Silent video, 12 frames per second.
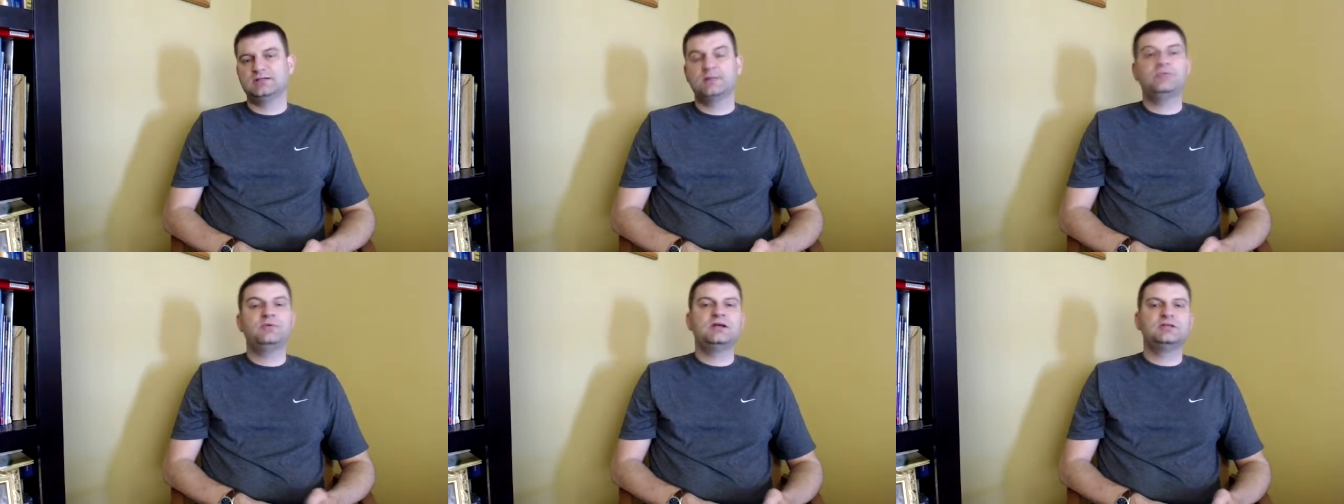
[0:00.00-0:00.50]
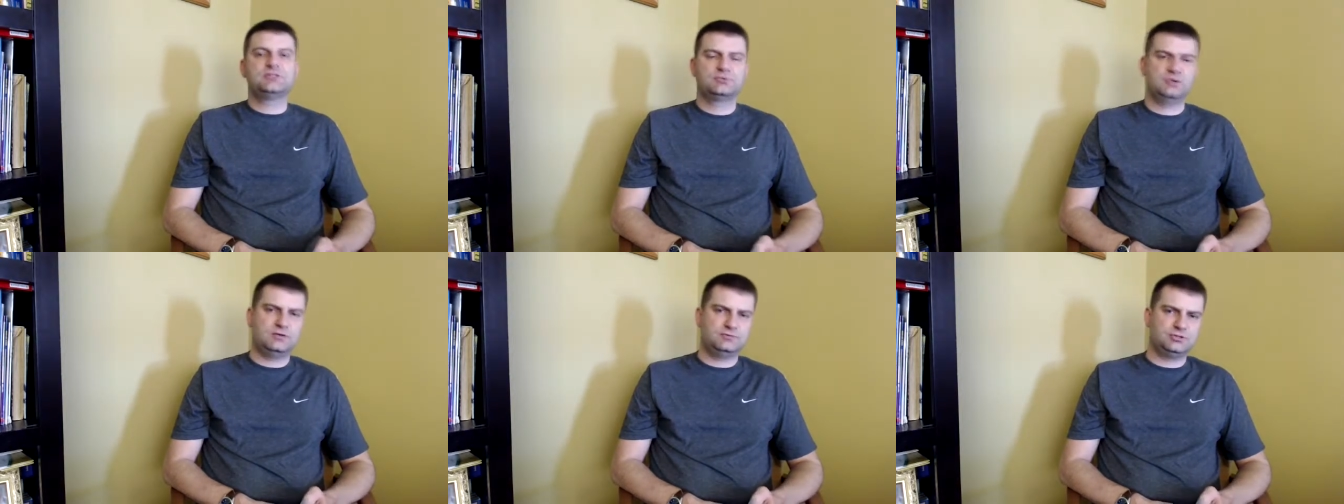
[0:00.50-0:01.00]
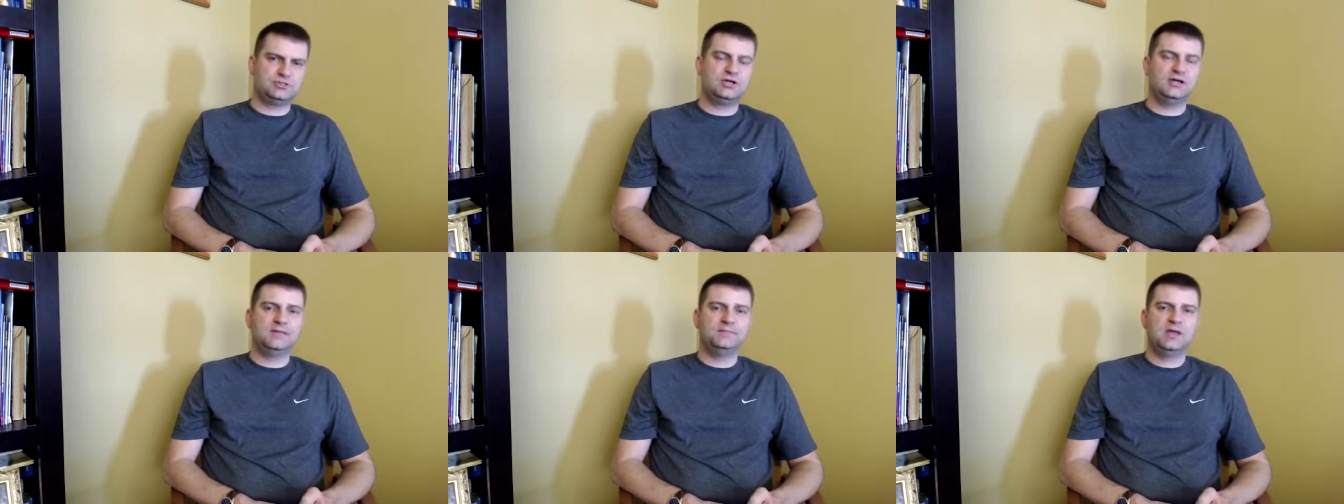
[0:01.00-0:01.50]
Let me read some scripture to
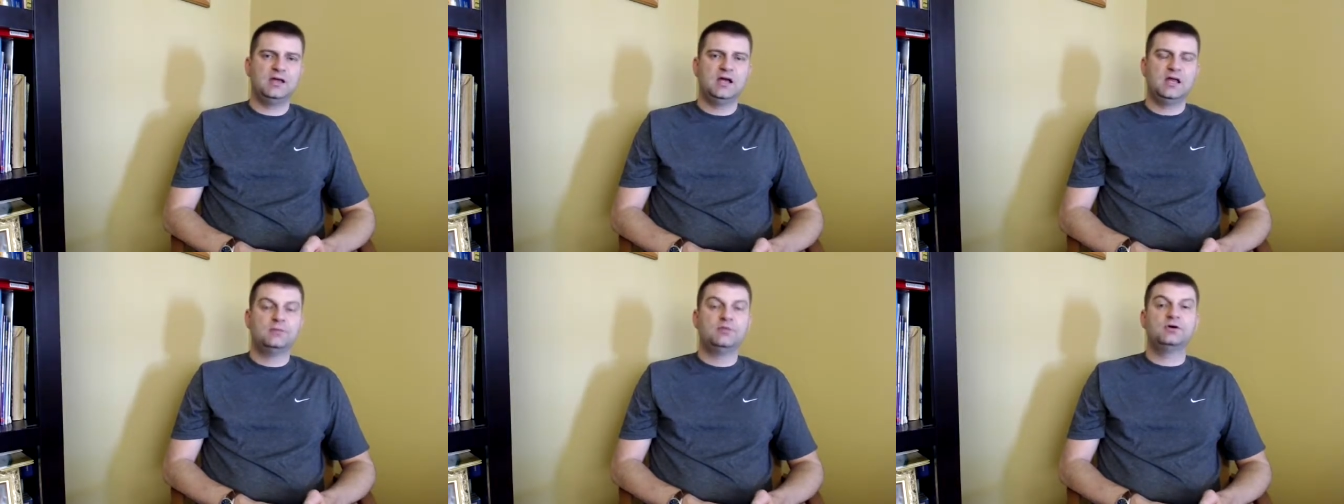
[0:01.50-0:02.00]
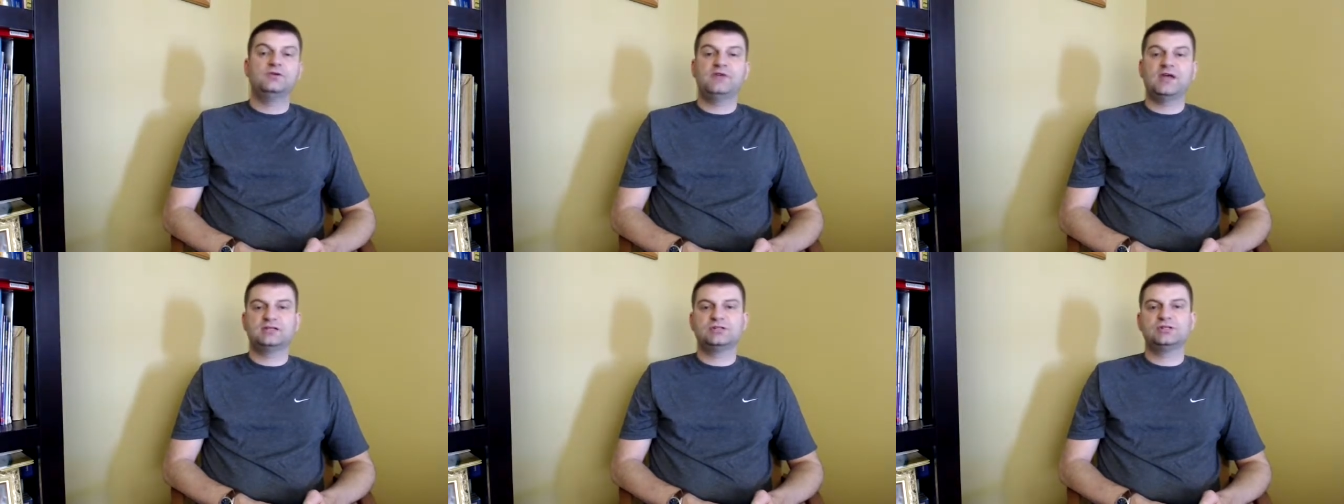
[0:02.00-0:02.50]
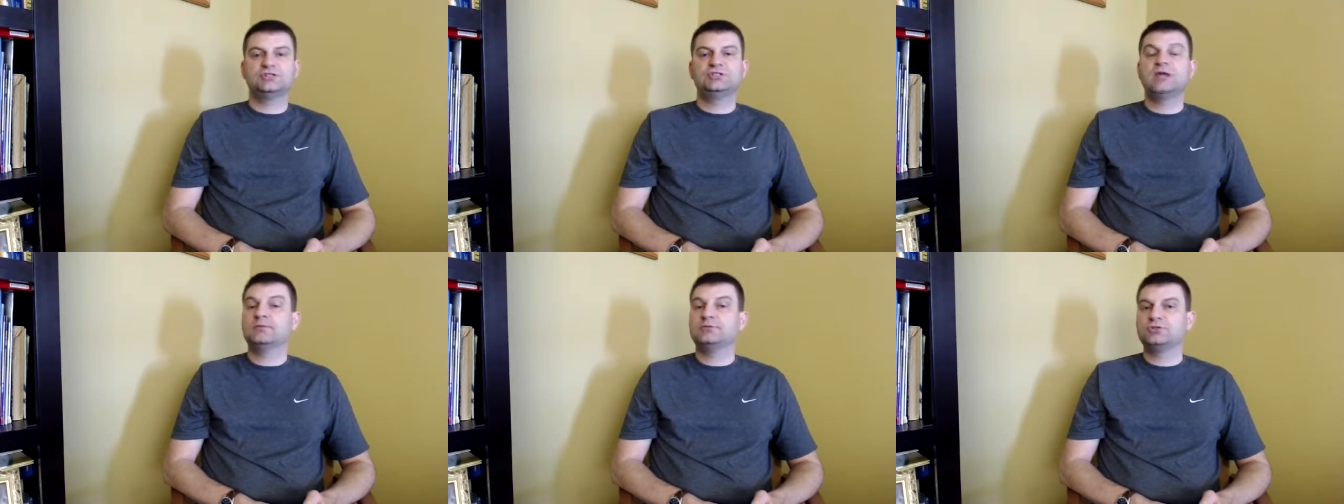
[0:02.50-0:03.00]
you. In the book of Exodus,
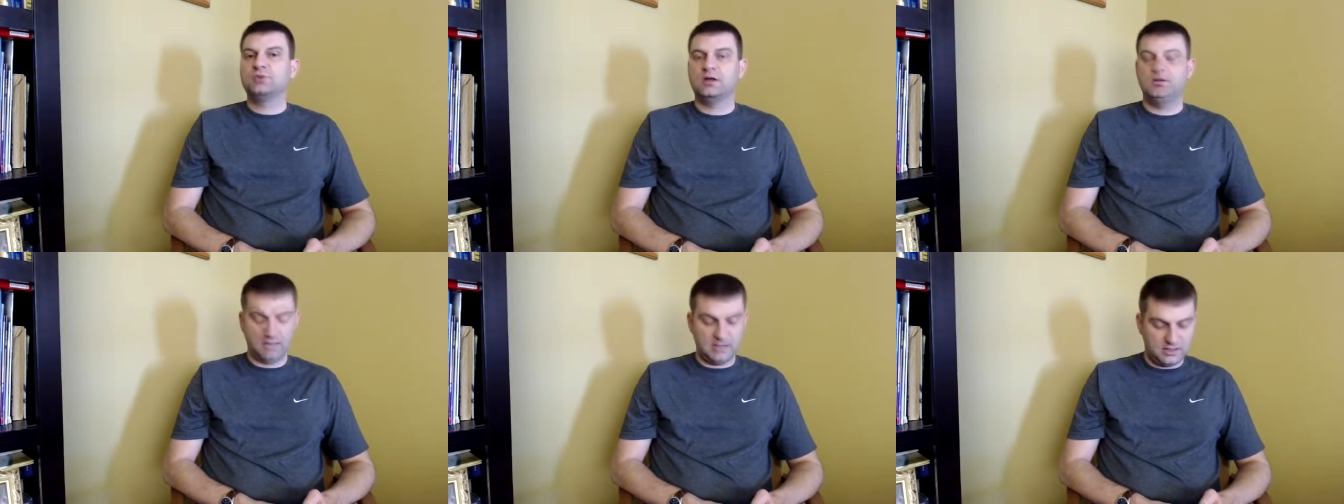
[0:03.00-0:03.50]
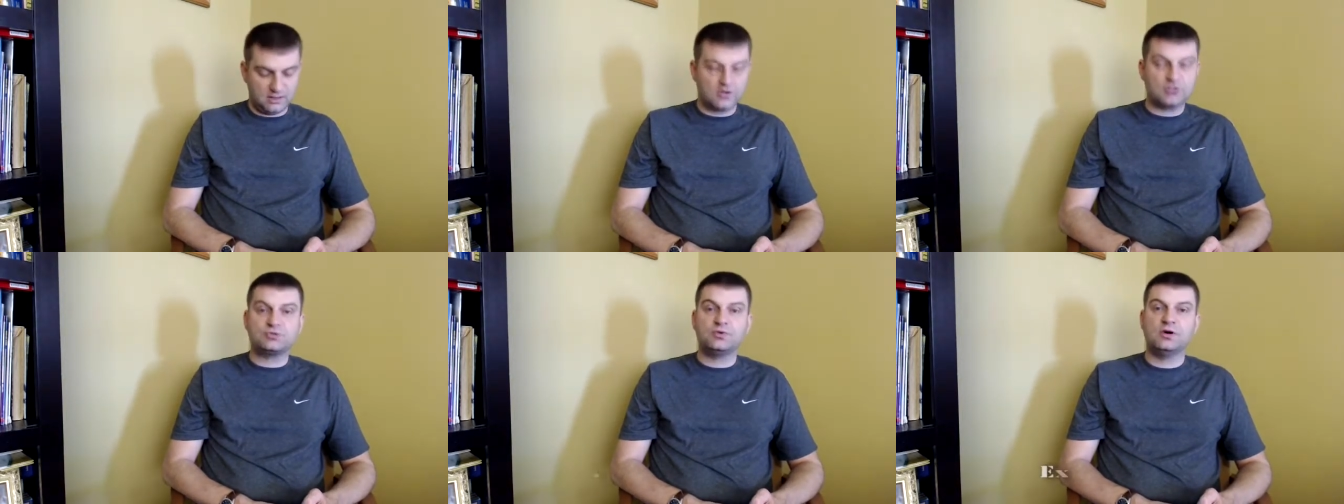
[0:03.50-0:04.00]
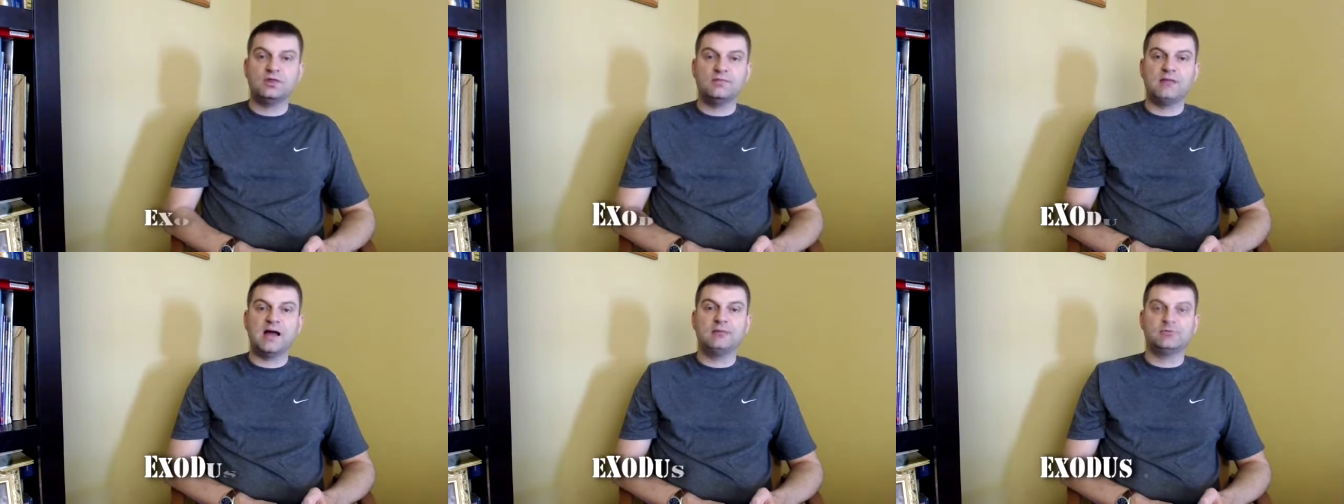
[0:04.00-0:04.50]
chapter 12, beginning verse 1, the
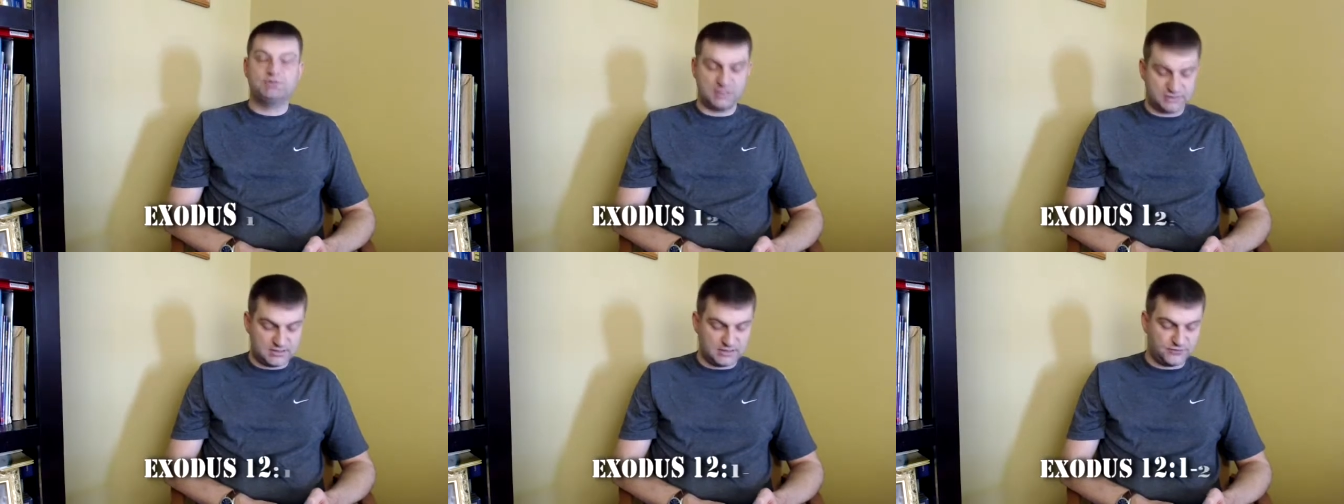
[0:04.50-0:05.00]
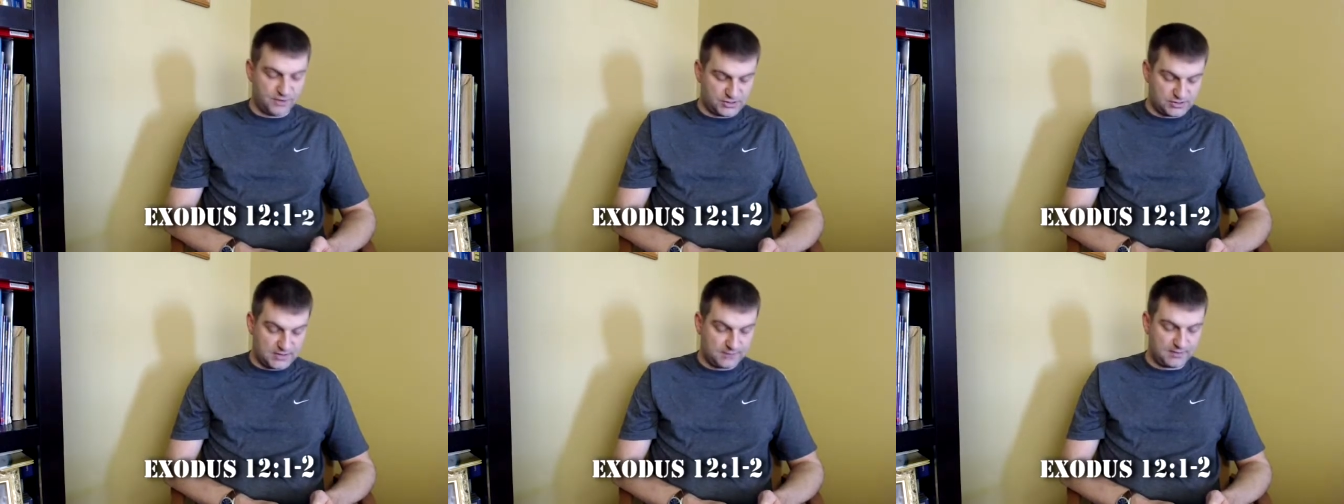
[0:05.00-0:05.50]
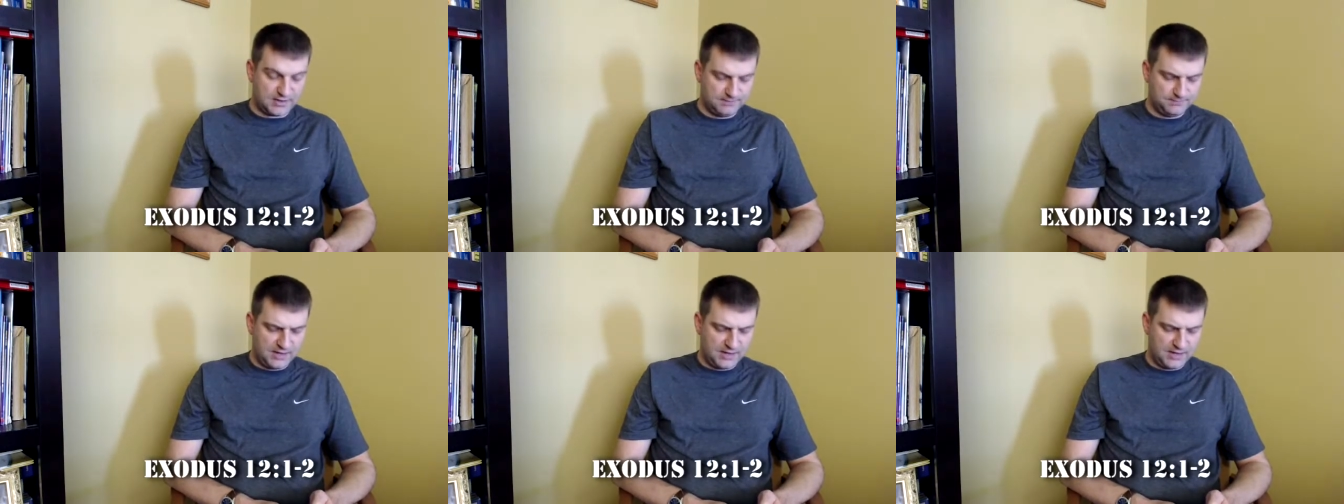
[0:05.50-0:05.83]
Bible says this very simply